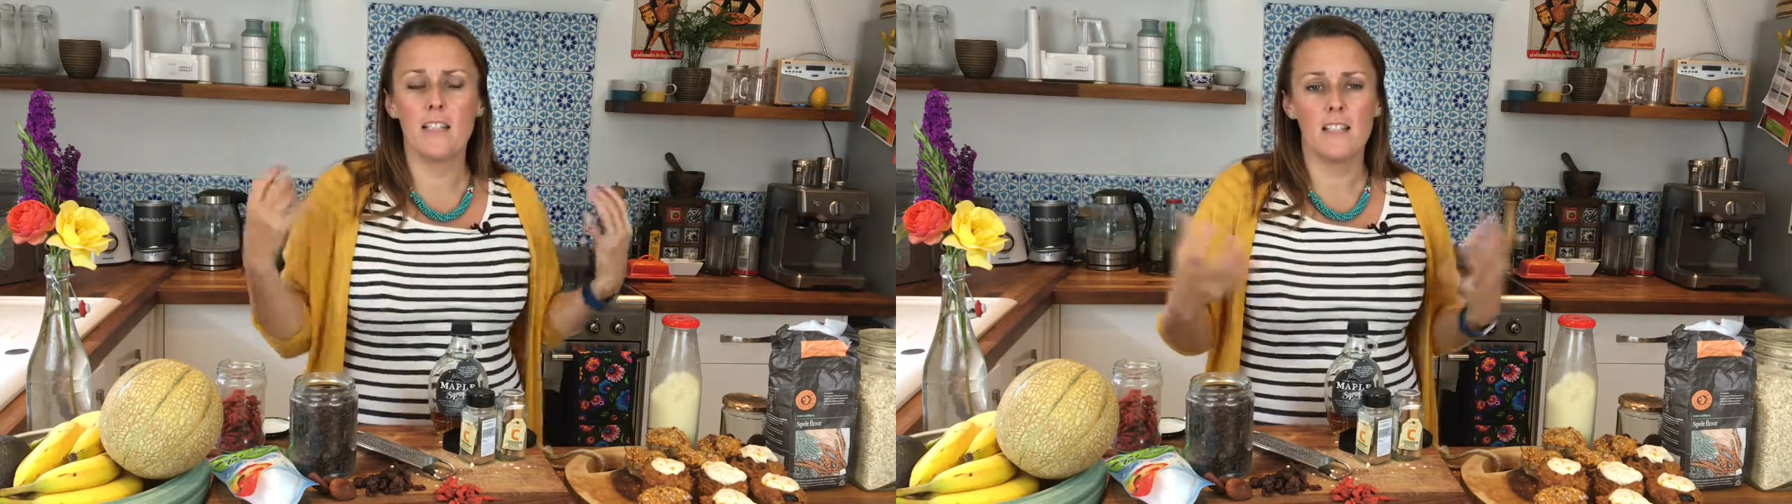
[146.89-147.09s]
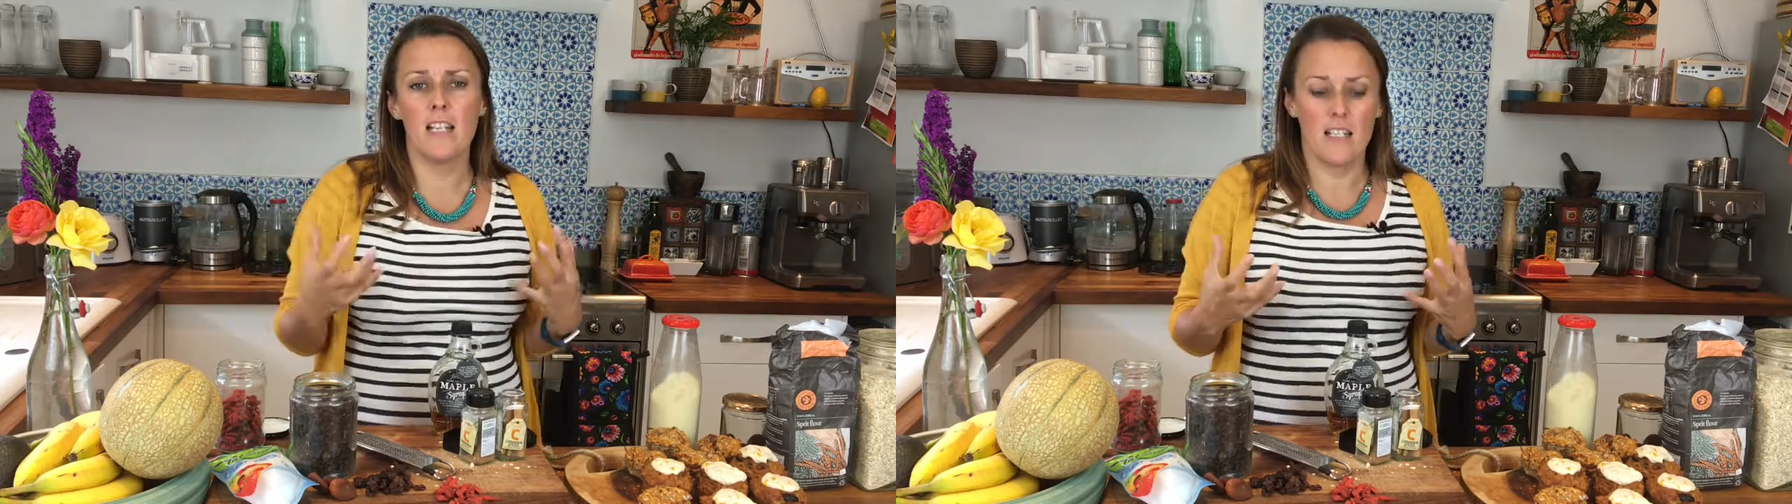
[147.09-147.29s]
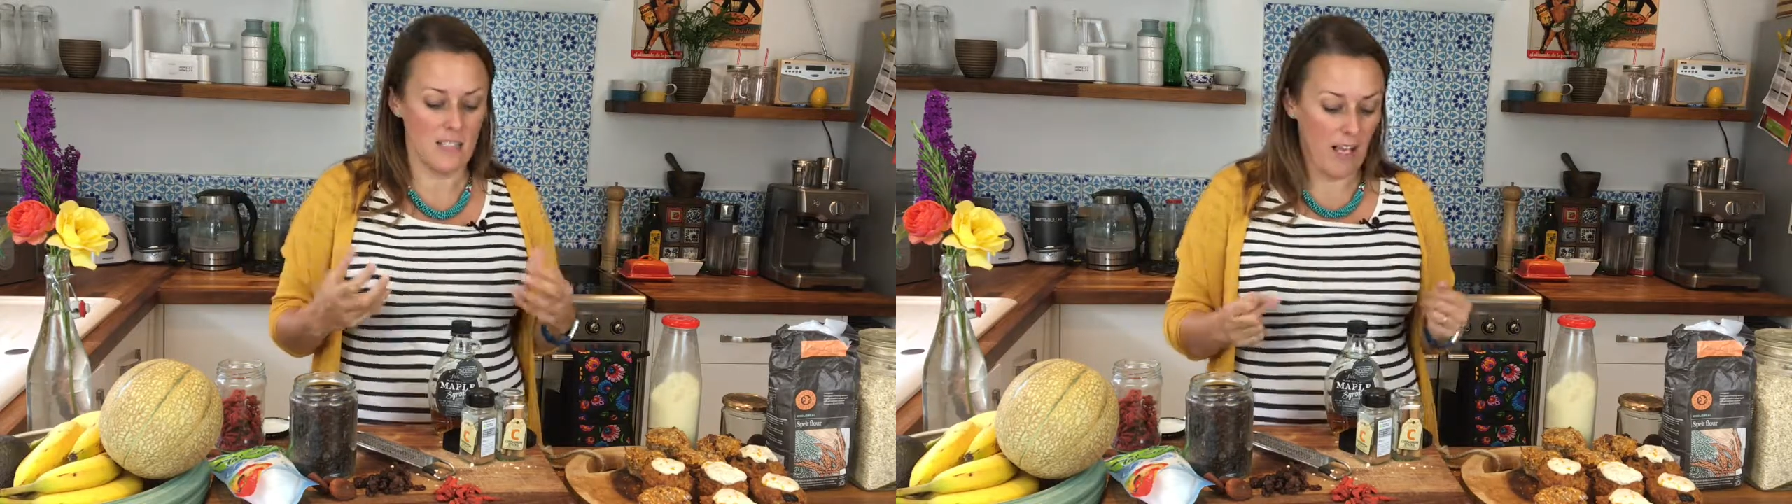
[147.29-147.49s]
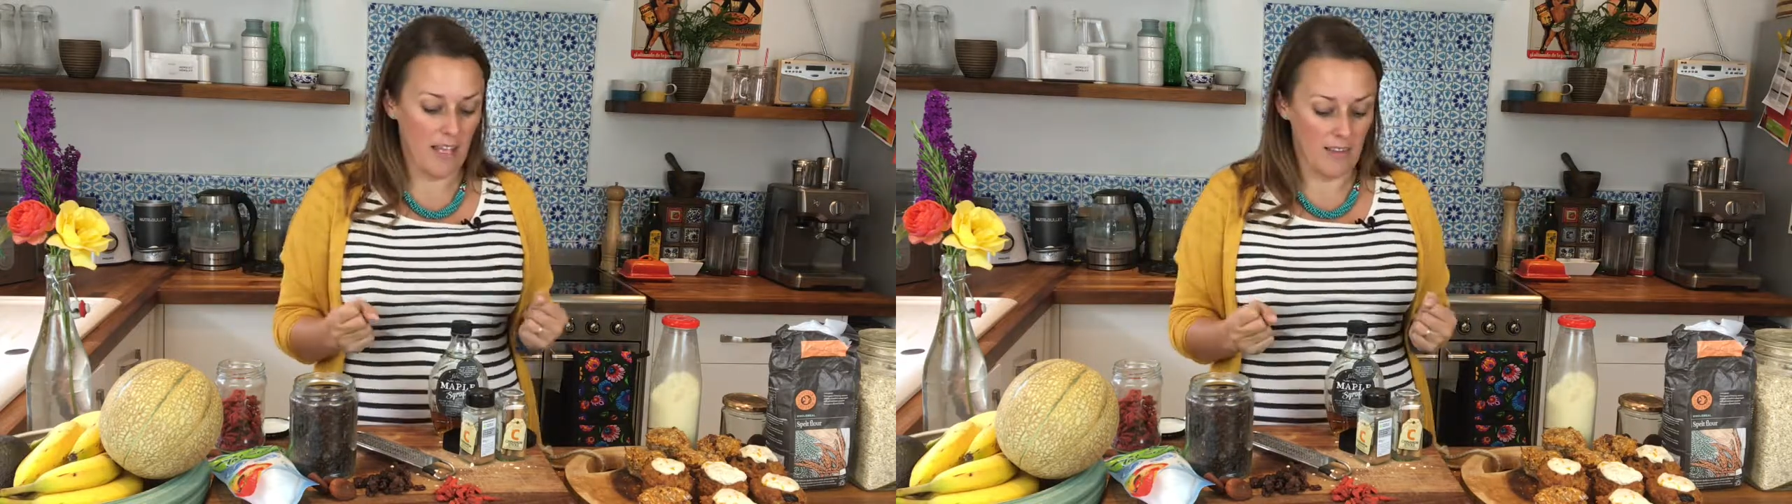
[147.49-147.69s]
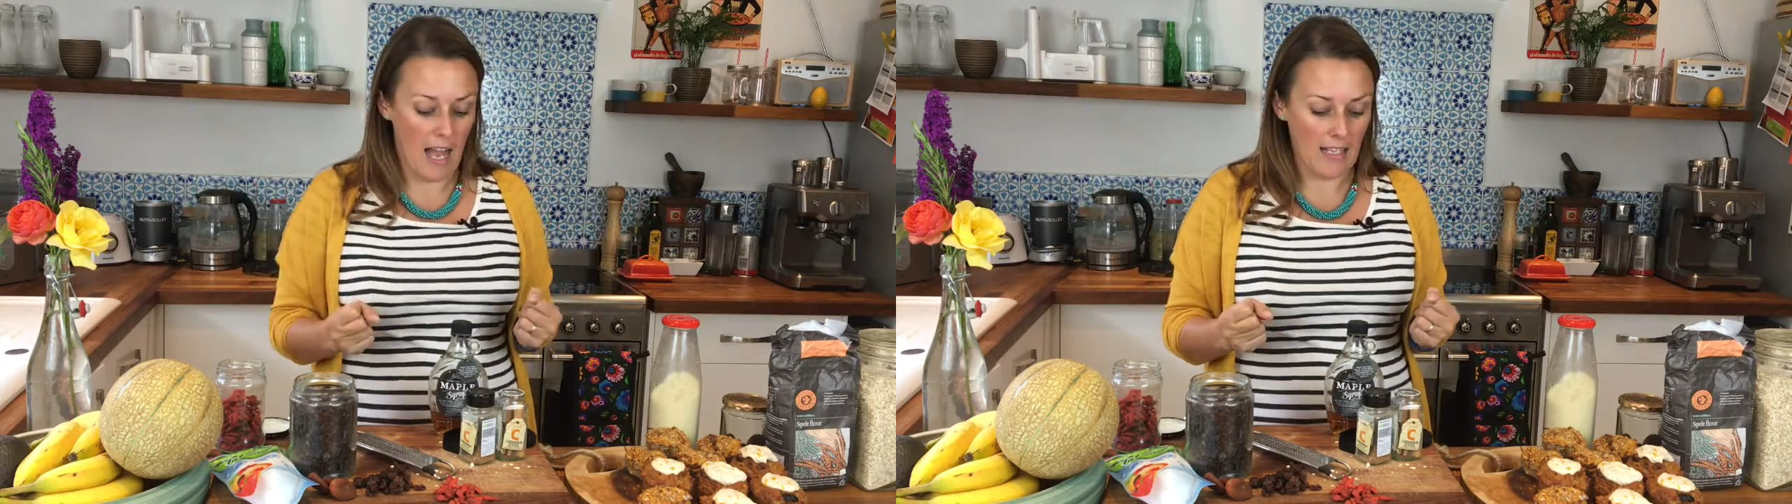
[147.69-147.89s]
and things
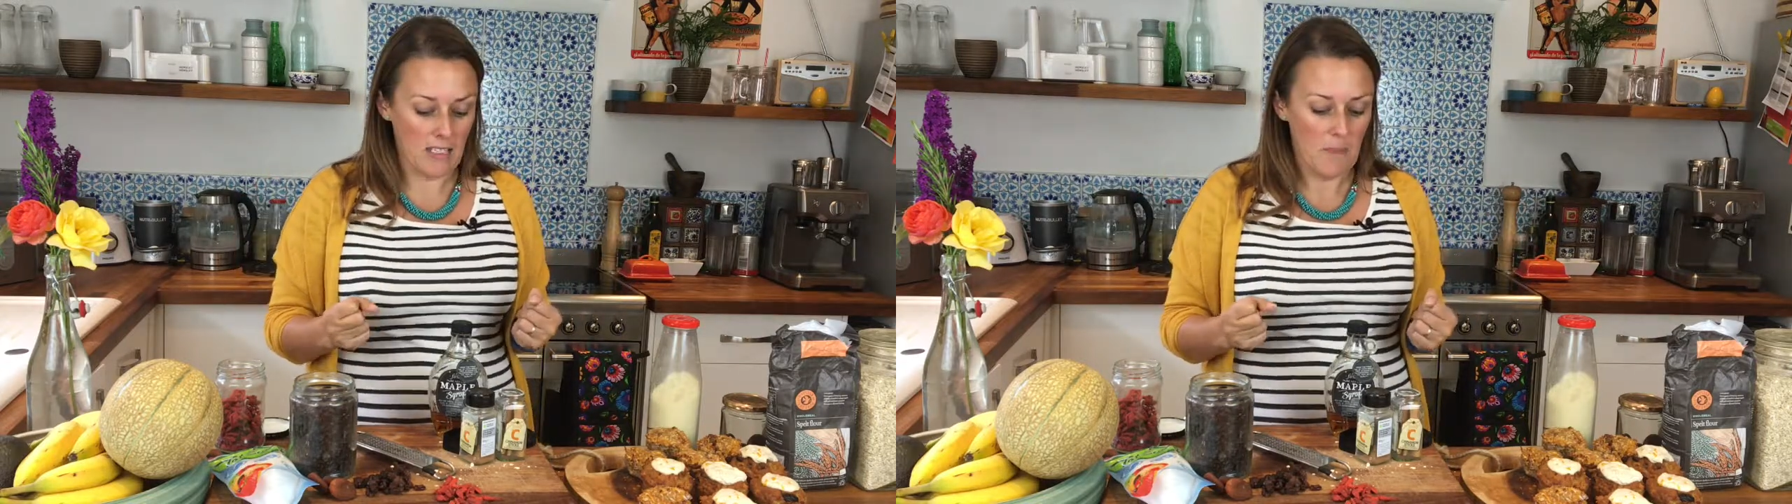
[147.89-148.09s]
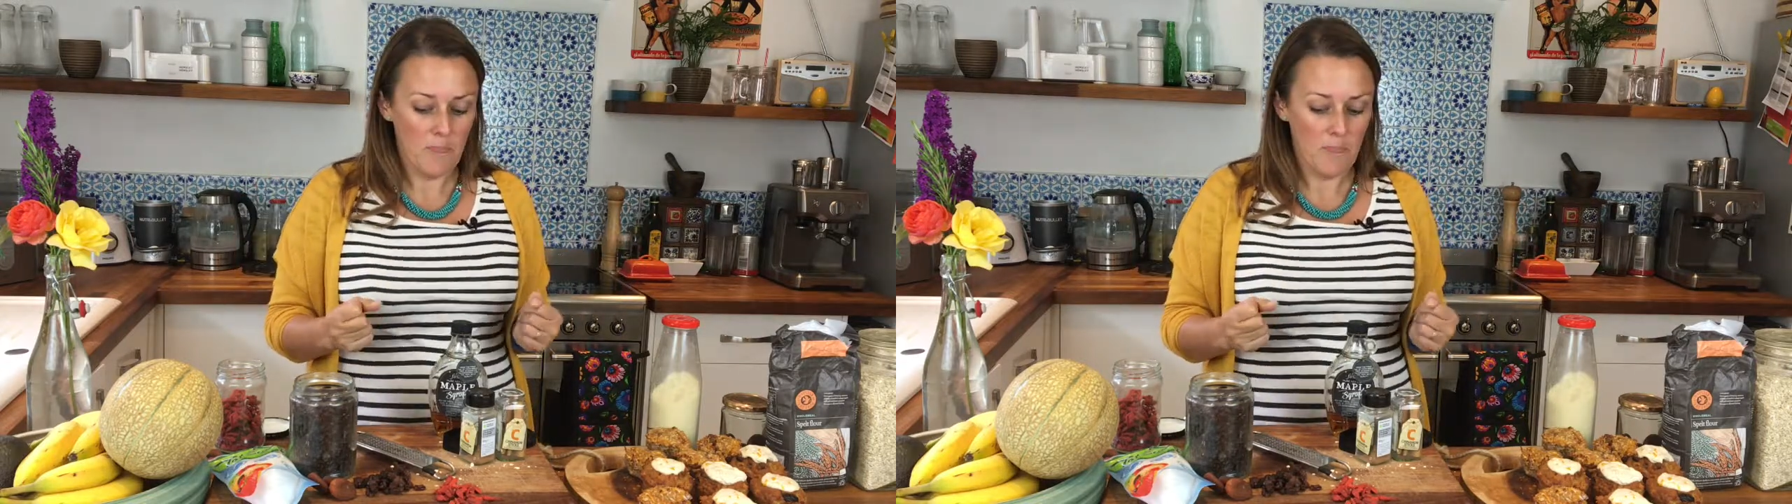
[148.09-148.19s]
like that.